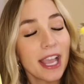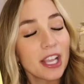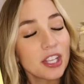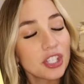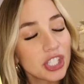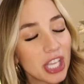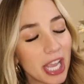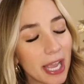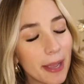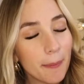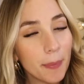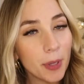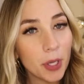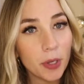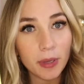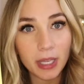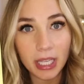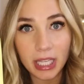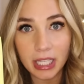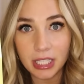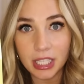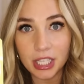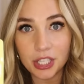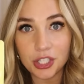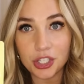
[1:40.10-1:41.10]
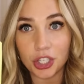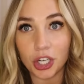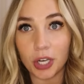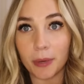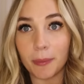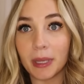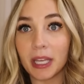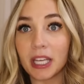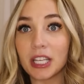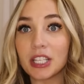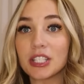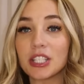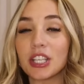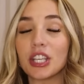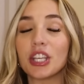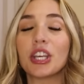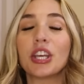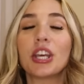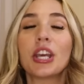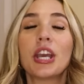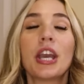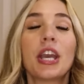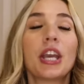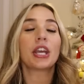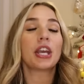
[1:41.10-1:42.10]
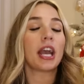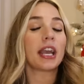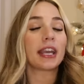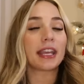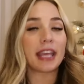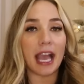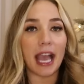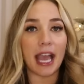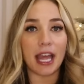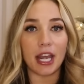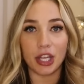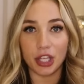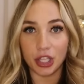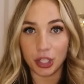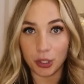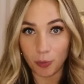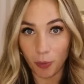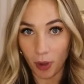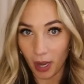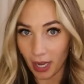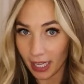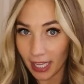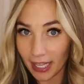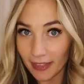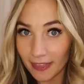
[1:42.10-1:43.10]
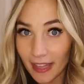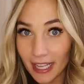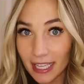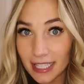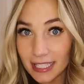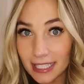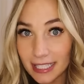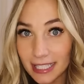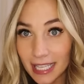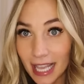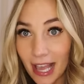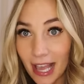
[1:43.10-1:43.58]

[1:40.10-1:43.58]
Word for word: shampoo and conditioner because, again, you wanna get that